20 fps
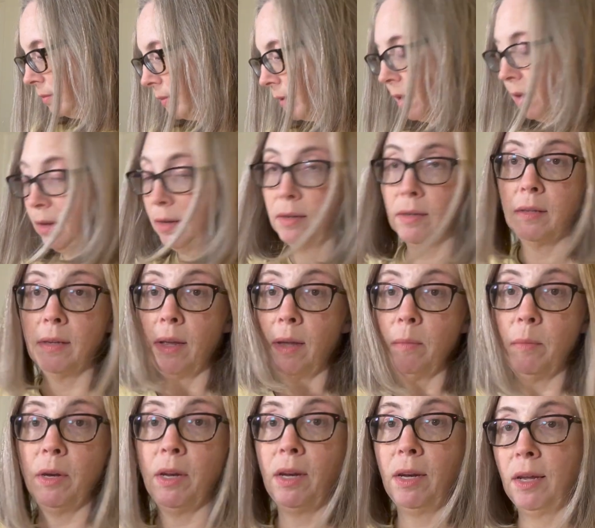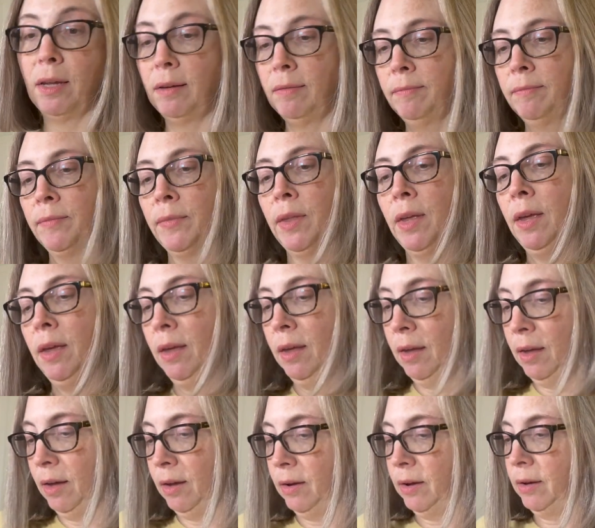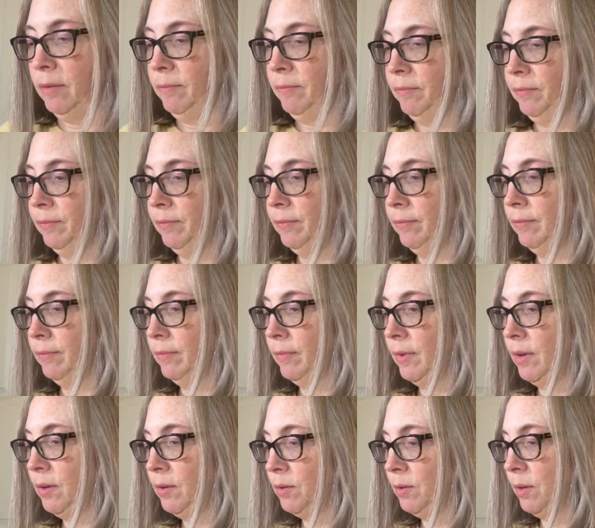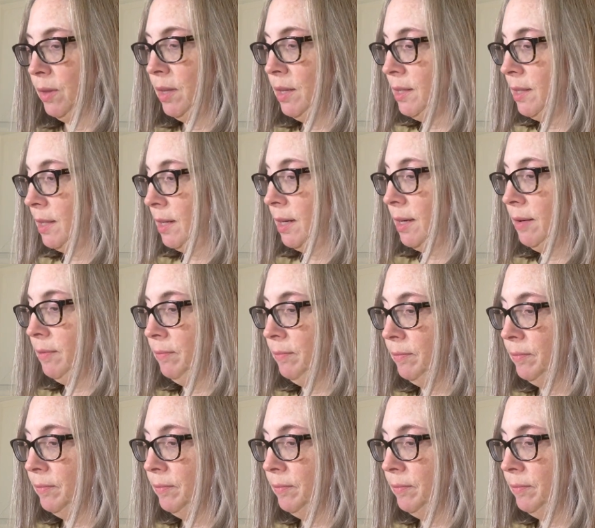Yes, I'm an idiot. Okay, it goes with this line.